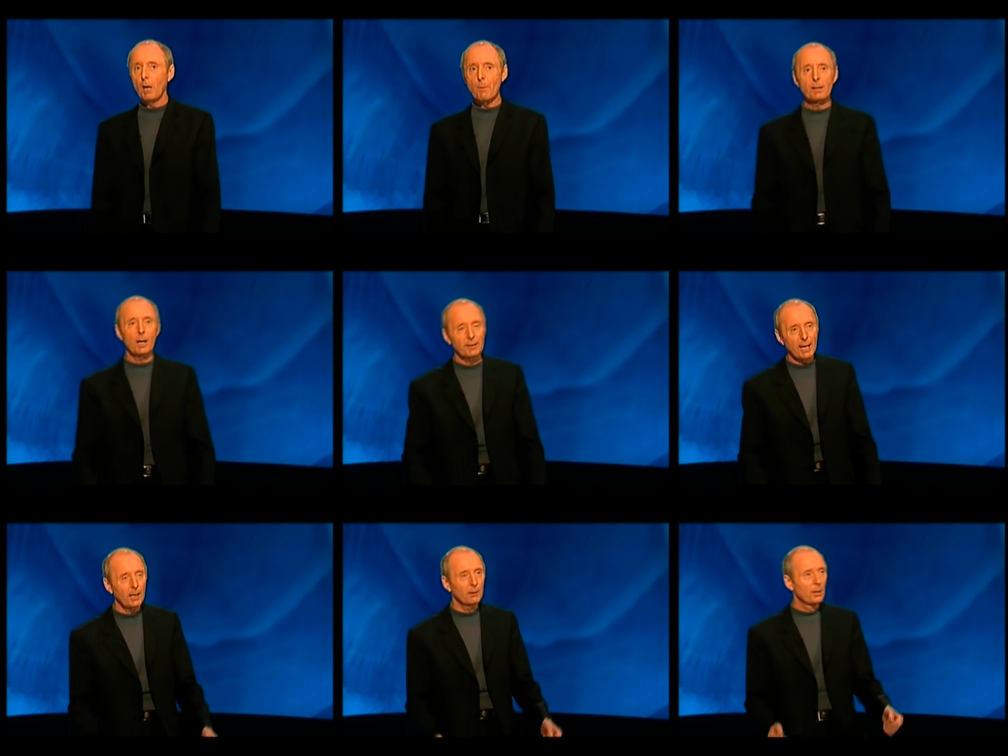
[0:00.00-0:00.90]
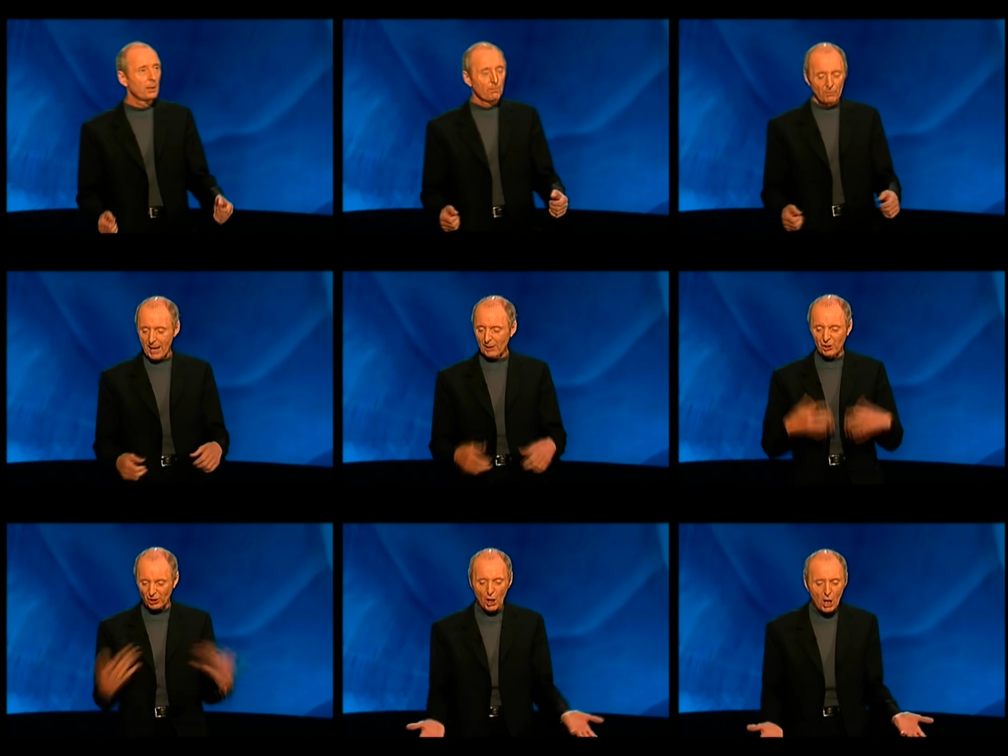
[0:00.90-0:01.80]
I mean, like, they're
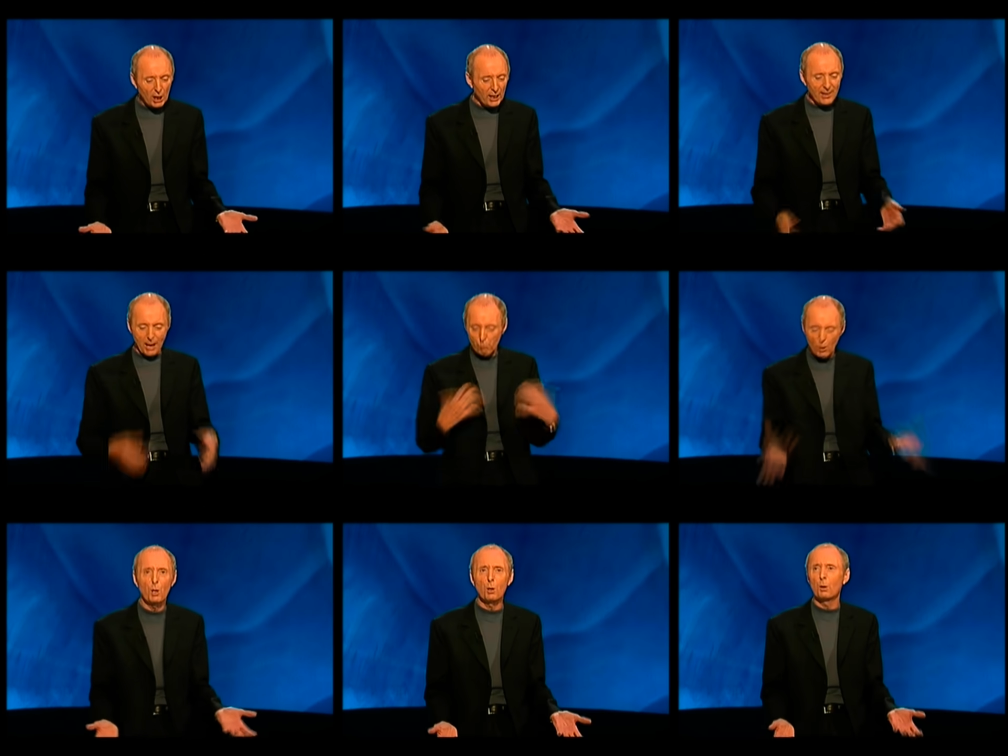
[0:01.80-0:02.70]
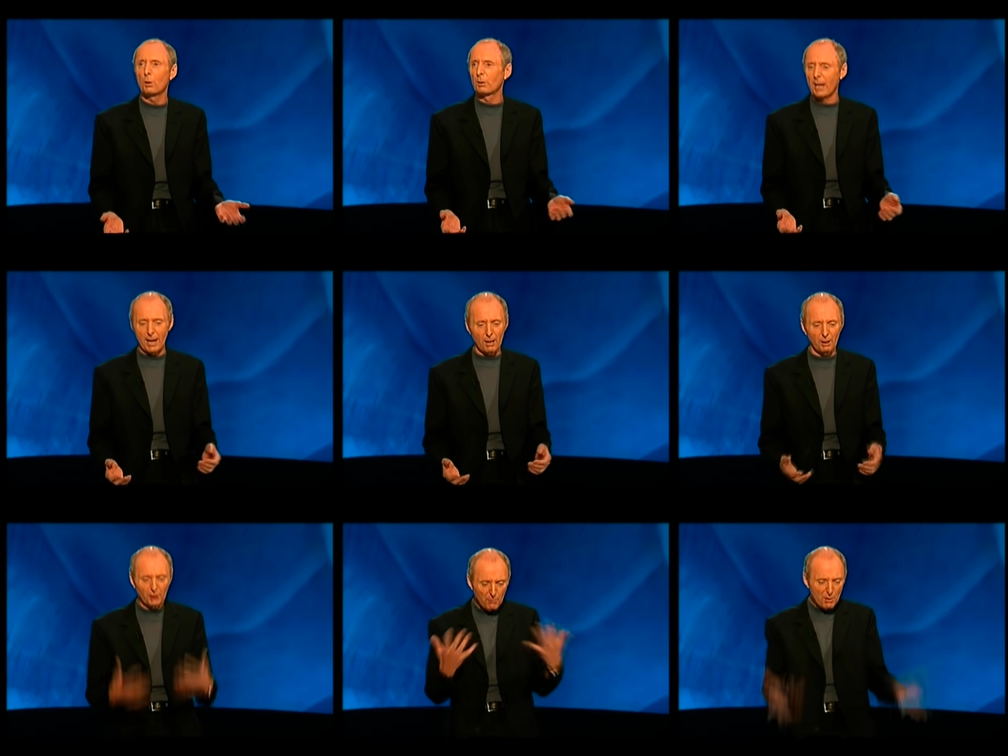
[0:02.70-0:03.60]
surly, they're rude, they're
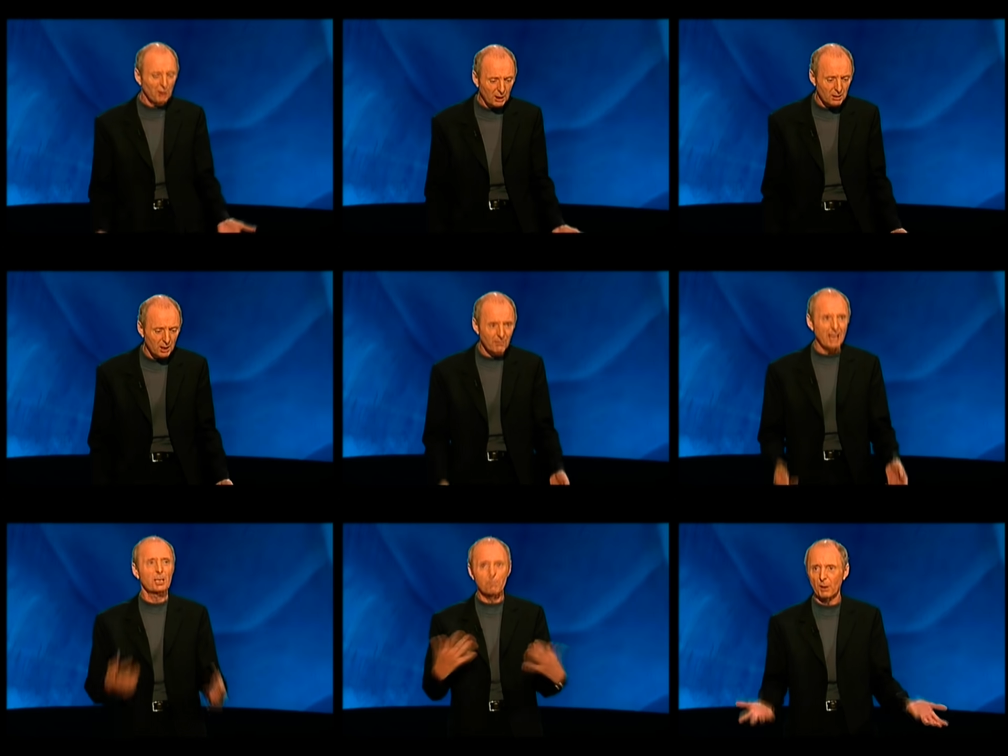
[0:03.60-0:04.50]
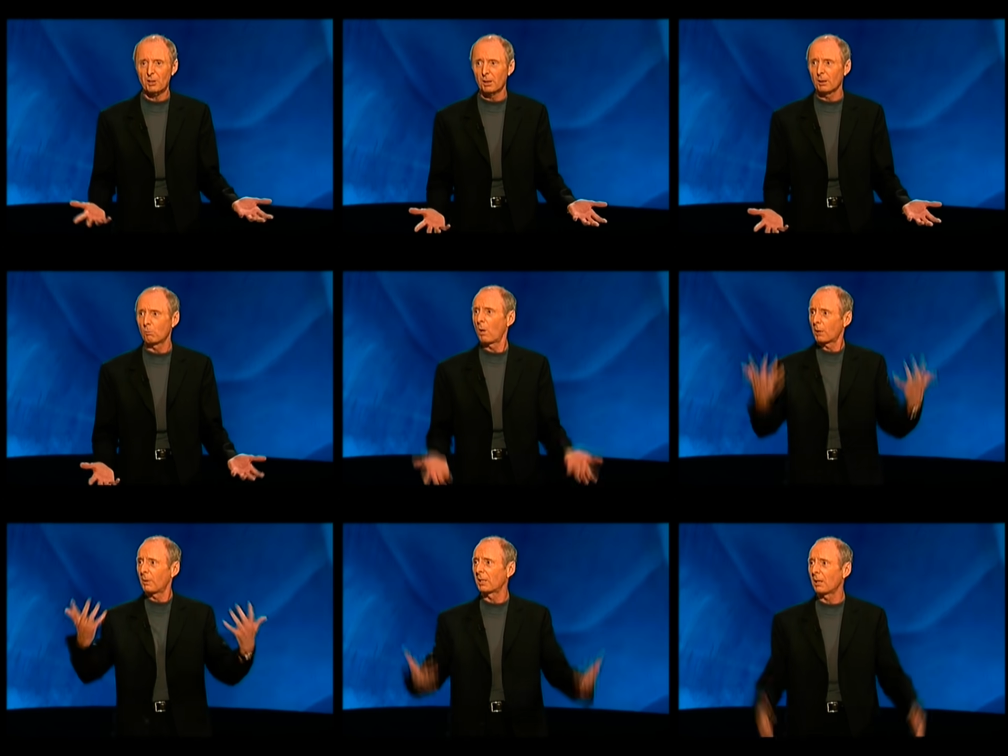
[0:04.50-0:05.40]
uncommunicative, they're spotty, and
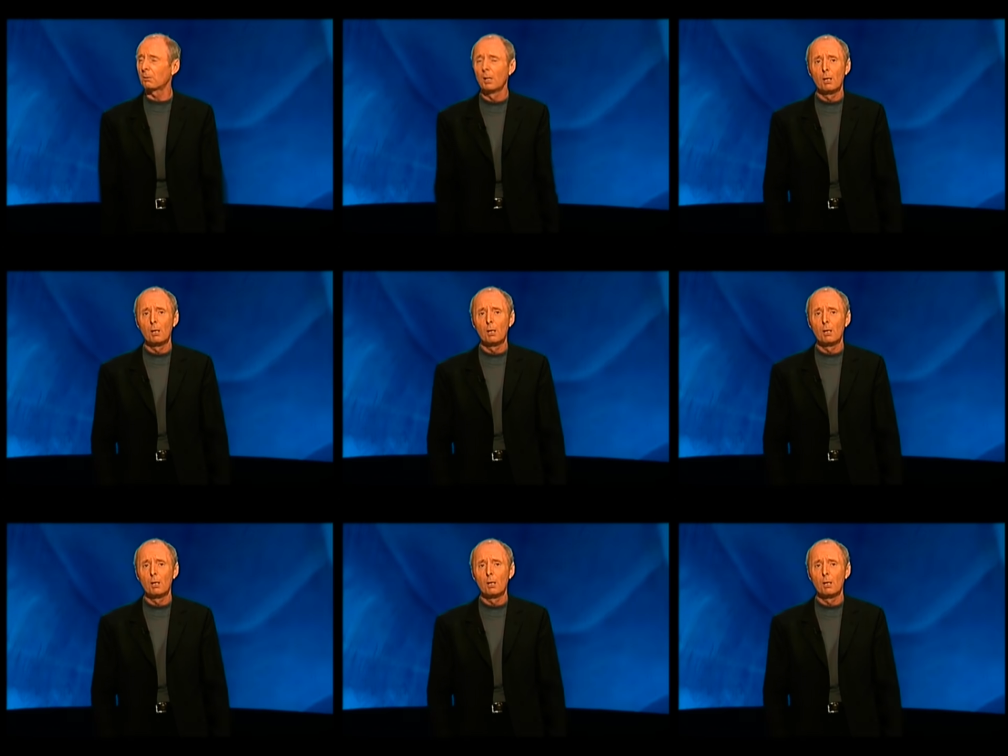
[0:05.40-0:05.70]
what do?